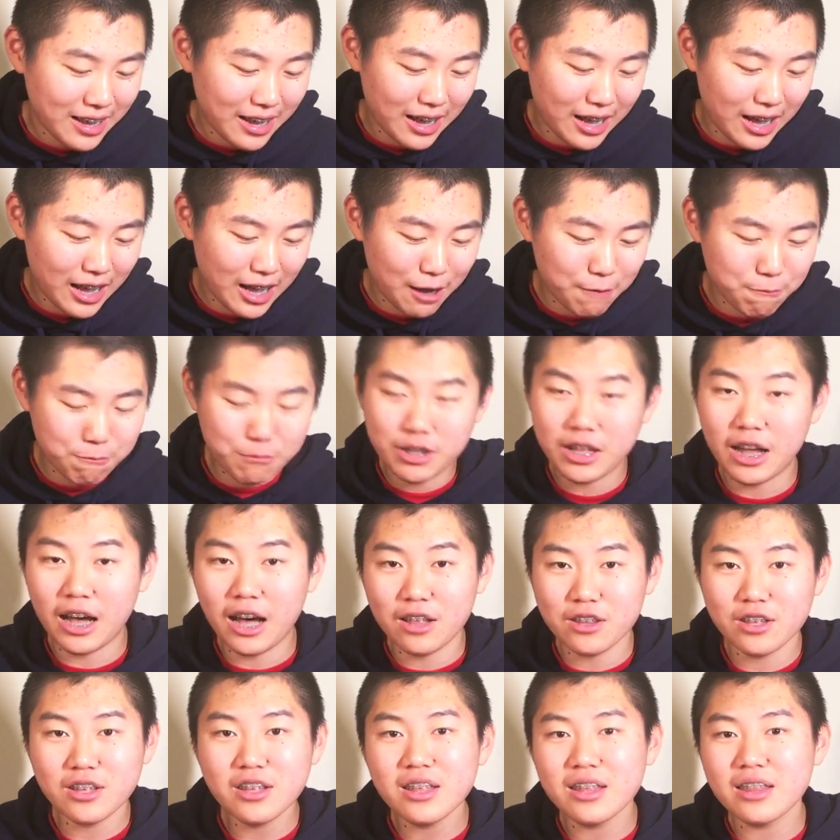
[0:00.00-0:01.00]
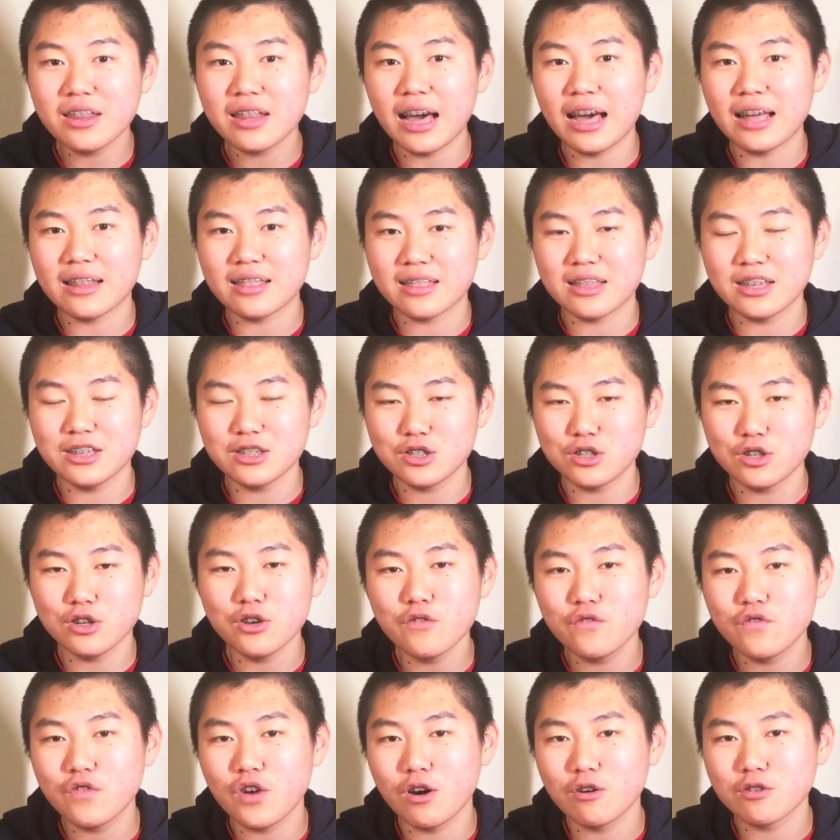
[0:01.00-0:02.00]
But other than that, these two
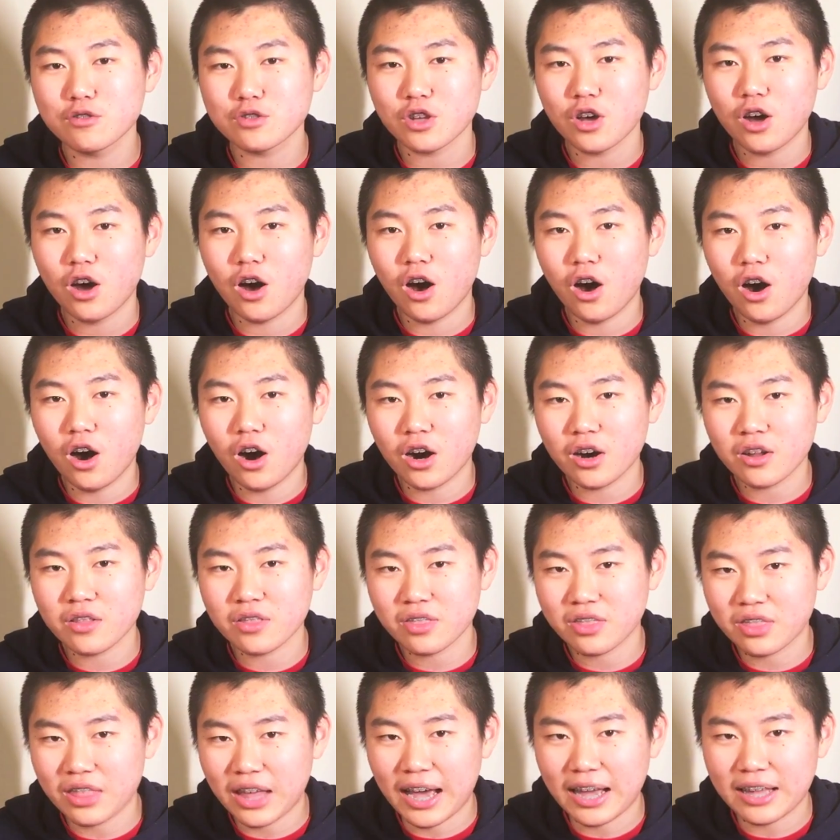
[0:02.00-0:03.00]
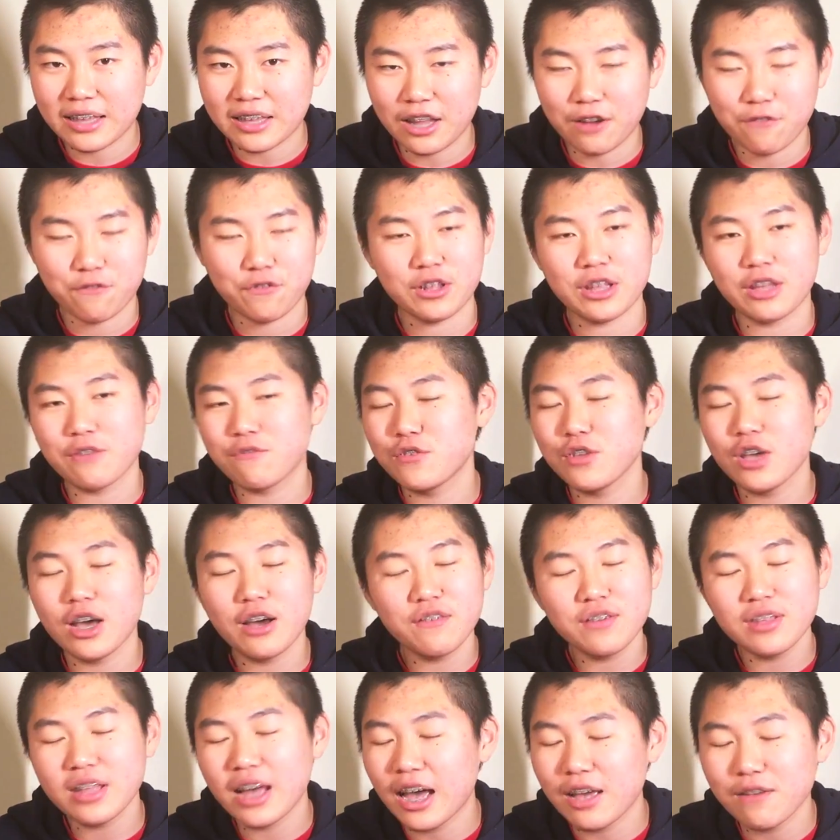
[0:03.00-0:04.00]
phones aren't that different. If you
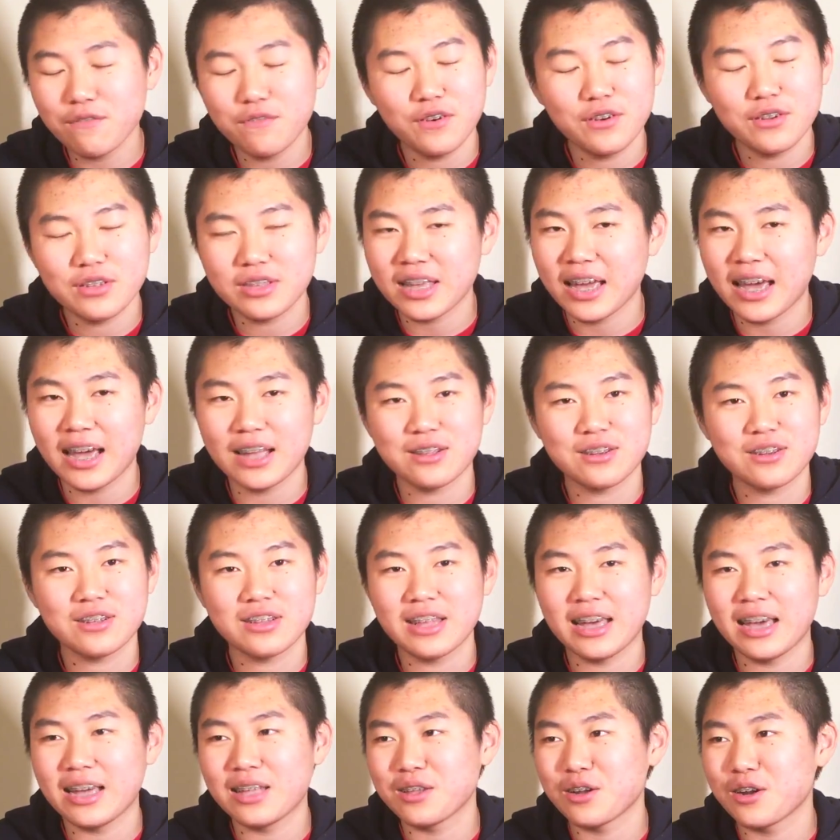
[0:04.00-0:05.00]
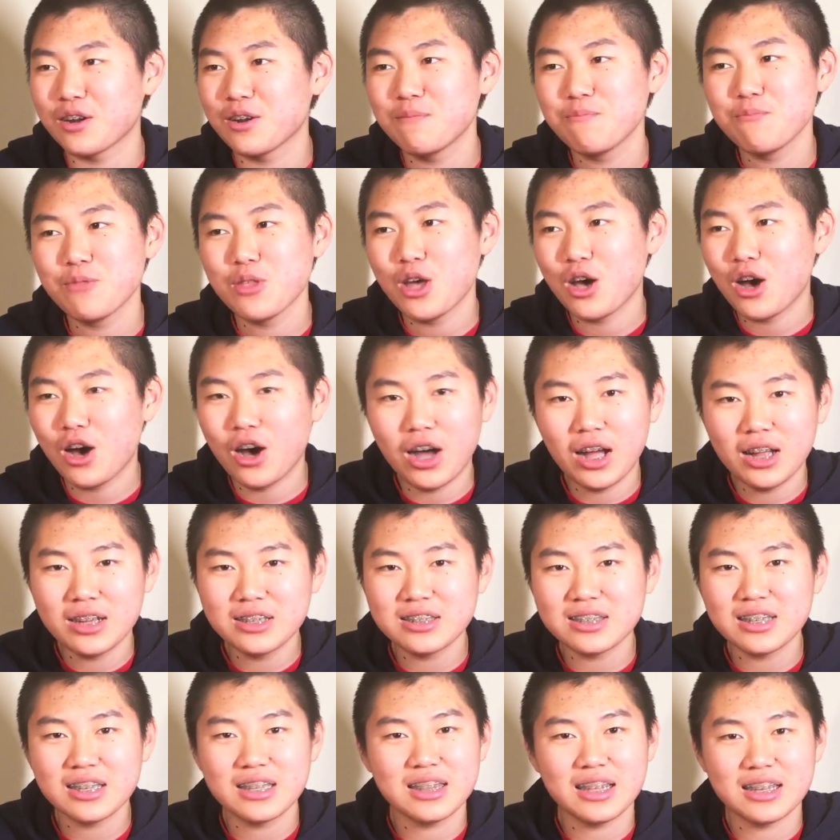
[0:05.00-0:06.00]
have an iPhone 10 or later,
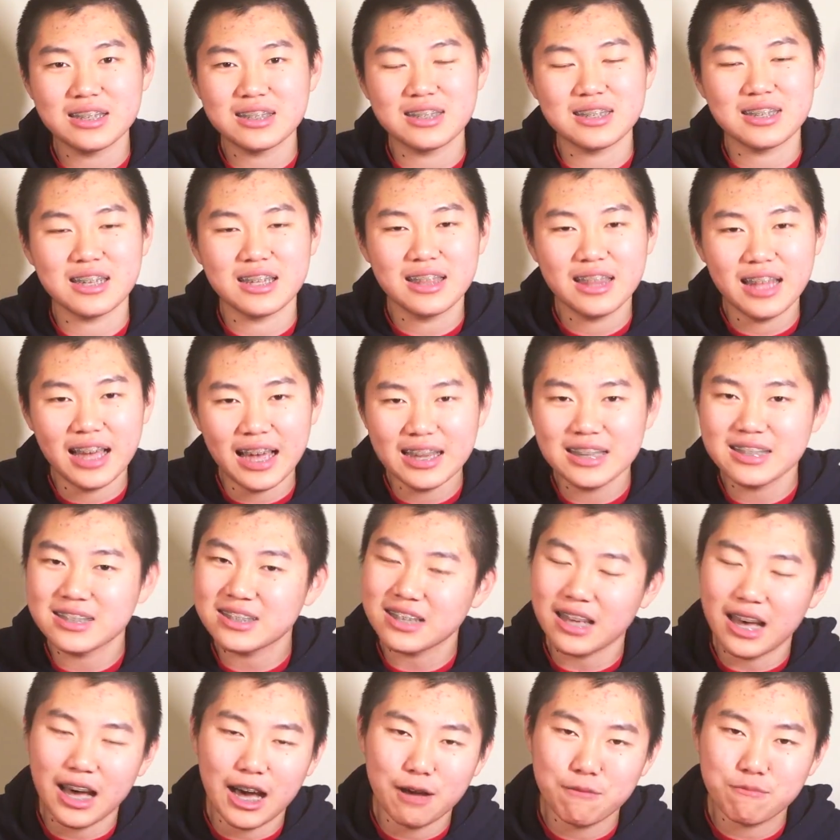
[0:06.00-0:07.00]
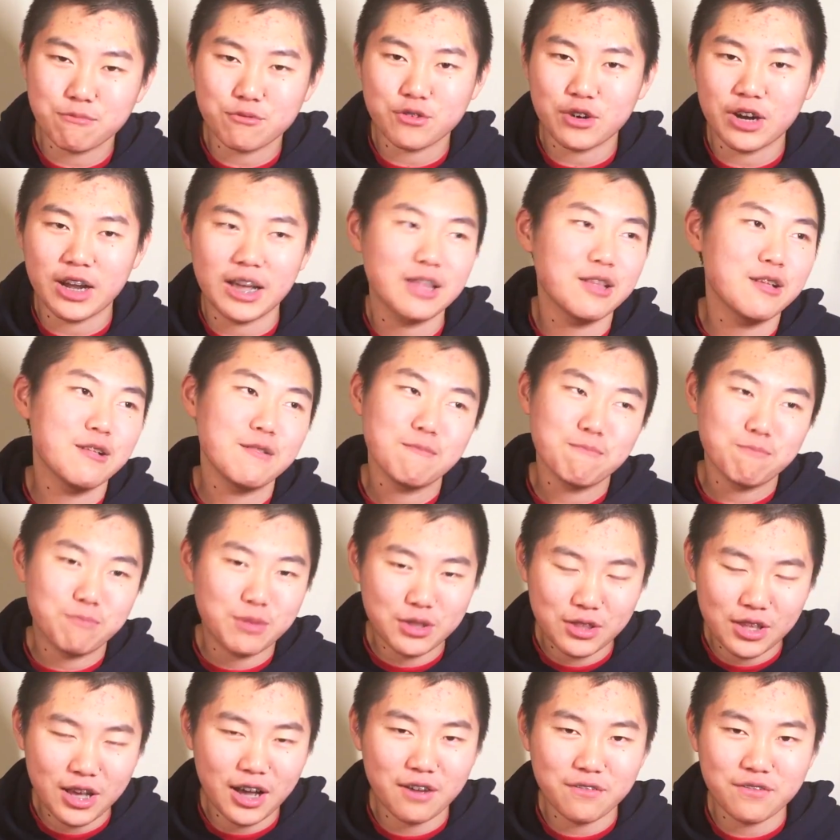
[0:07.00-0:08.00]
honestly, this is a nice upgrade,
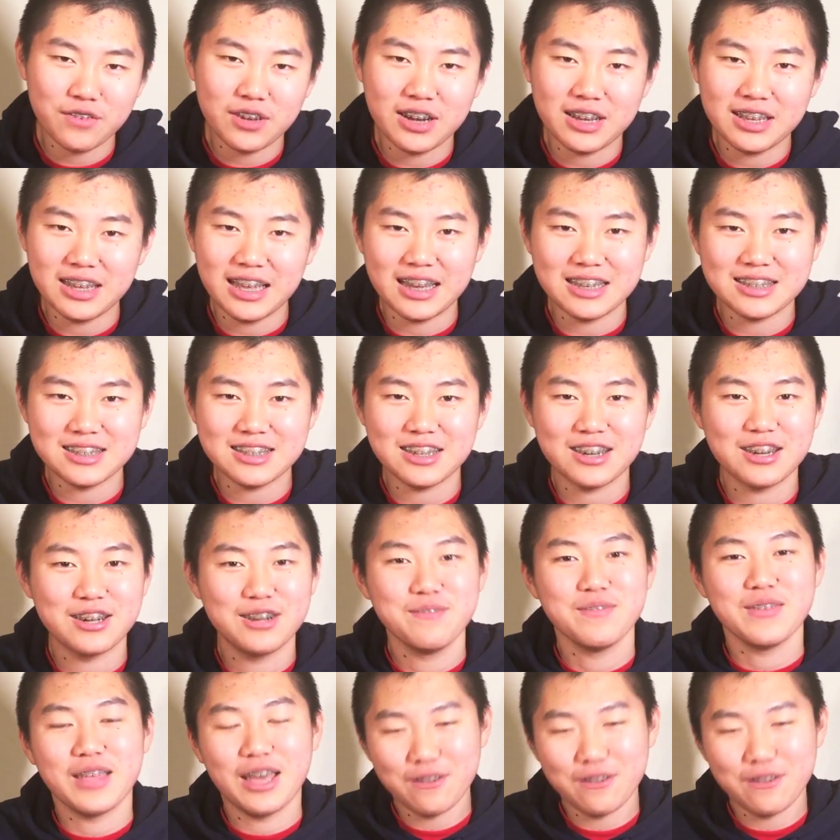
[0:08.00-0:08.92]
but not very necessary.